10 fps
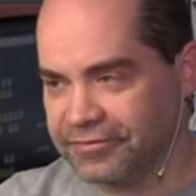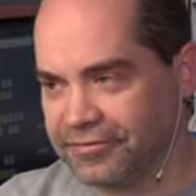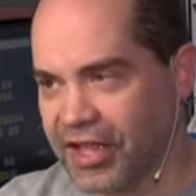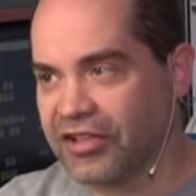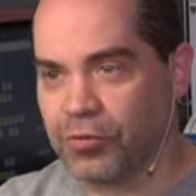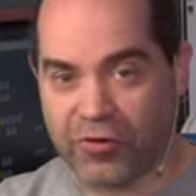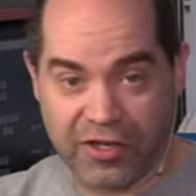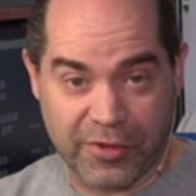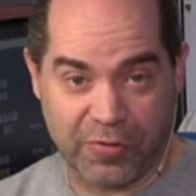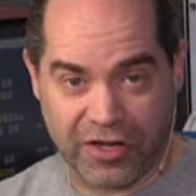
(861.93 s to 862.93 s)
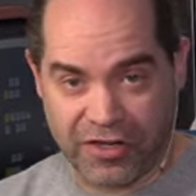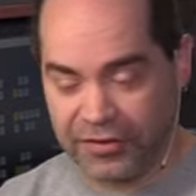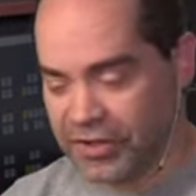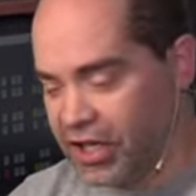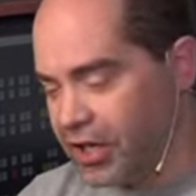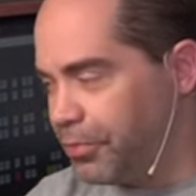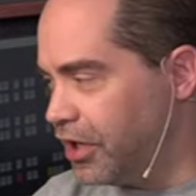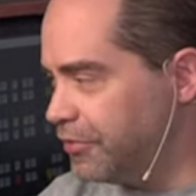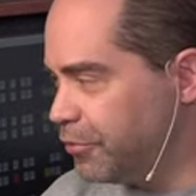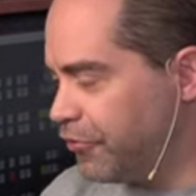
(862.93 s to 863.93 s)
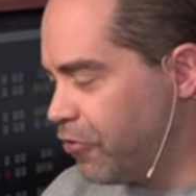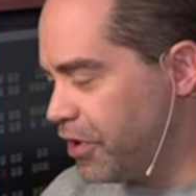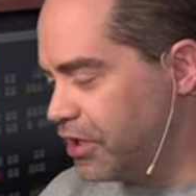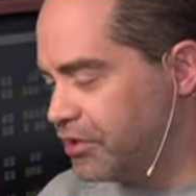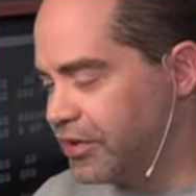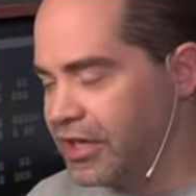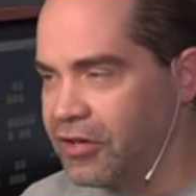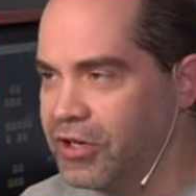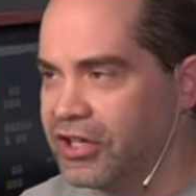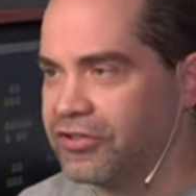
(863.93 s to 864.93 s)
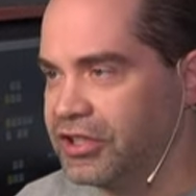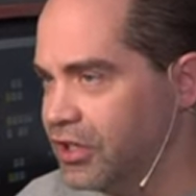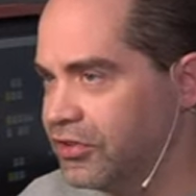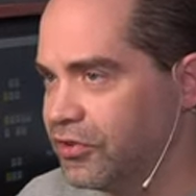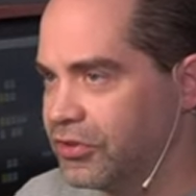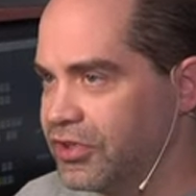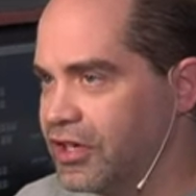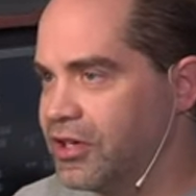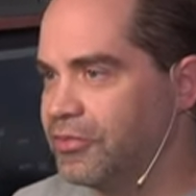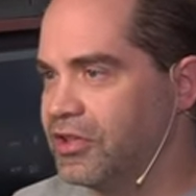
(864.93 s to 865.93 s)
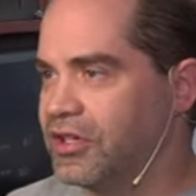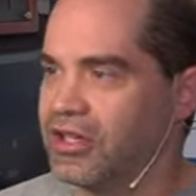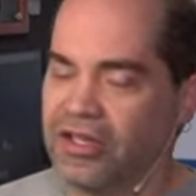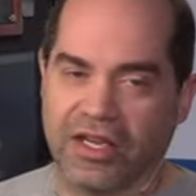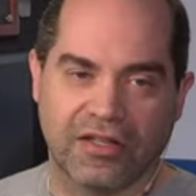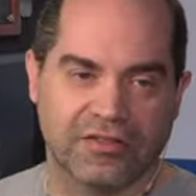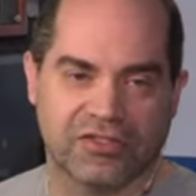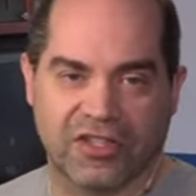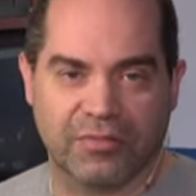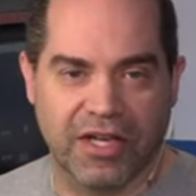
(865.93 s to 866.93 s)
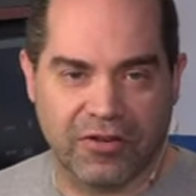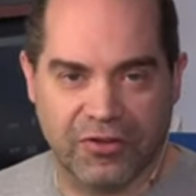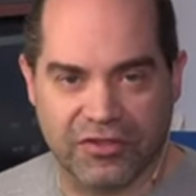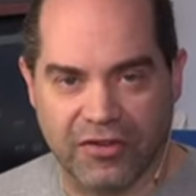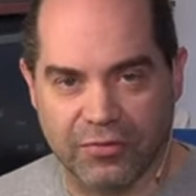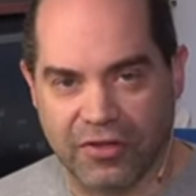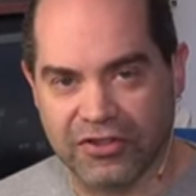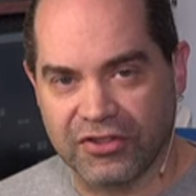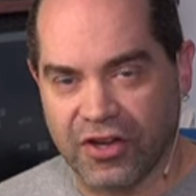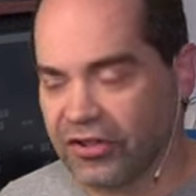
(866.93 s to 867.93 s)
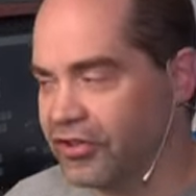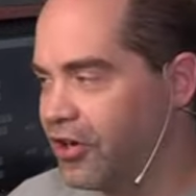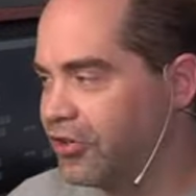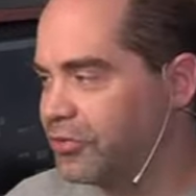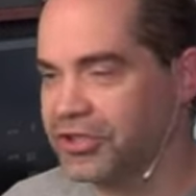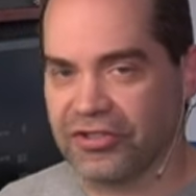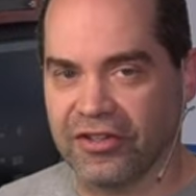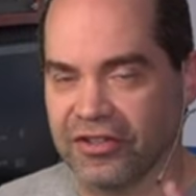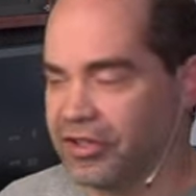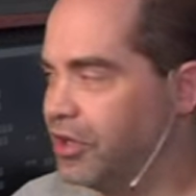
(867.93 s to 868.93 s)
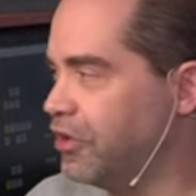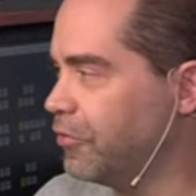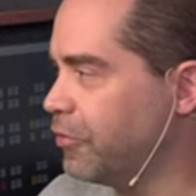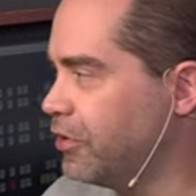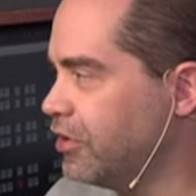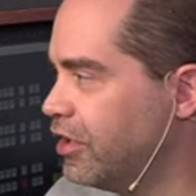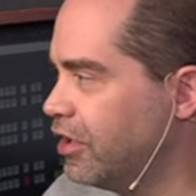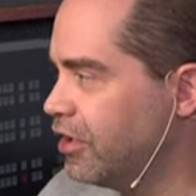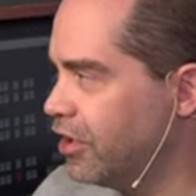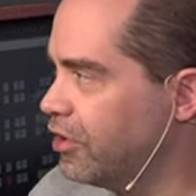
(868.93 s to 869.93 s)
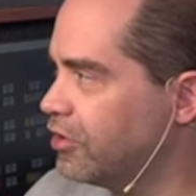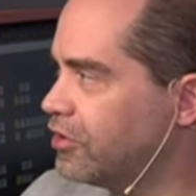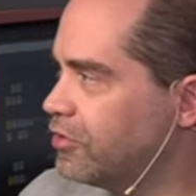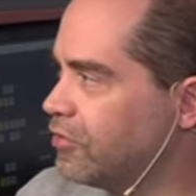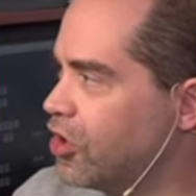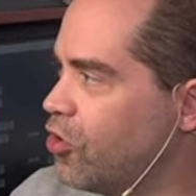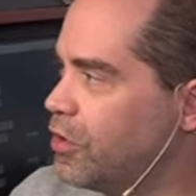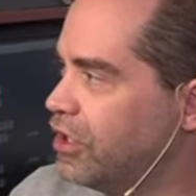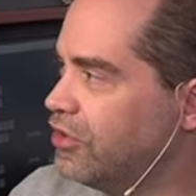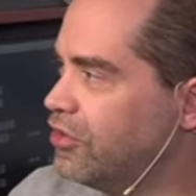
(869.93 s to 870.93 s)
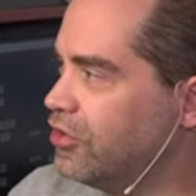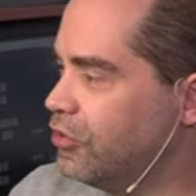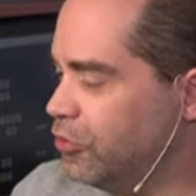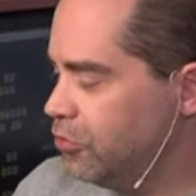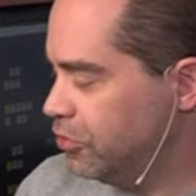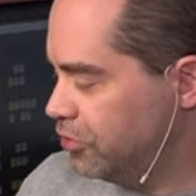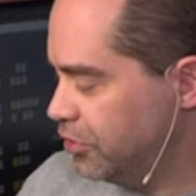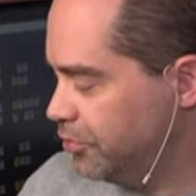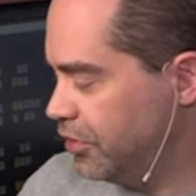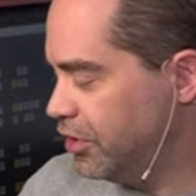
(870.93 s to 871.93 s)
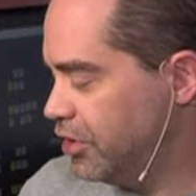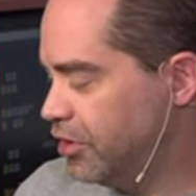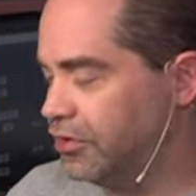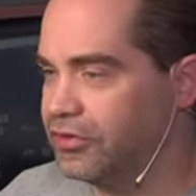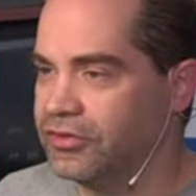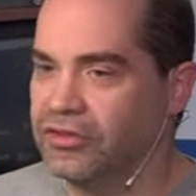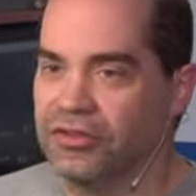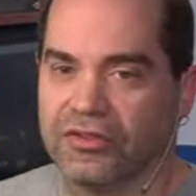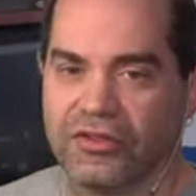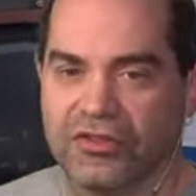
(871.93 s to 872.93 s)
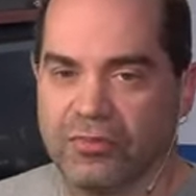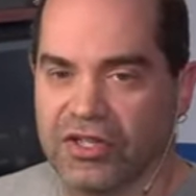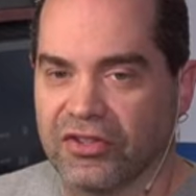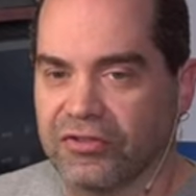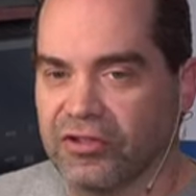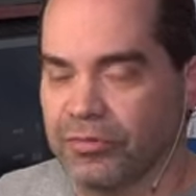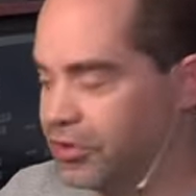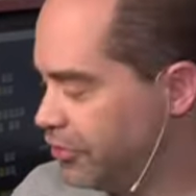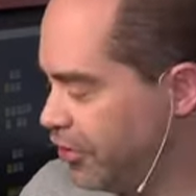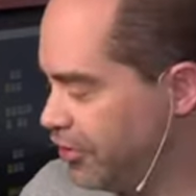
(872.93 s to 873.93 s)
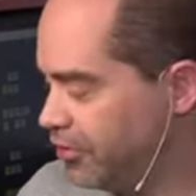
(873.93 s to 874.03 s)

that's what we're going to be working on. But before we get into that, we actually need to set up the Just Macros software to talk to our switcher, and, and if we go into, yeah, make this a little bit, sorry,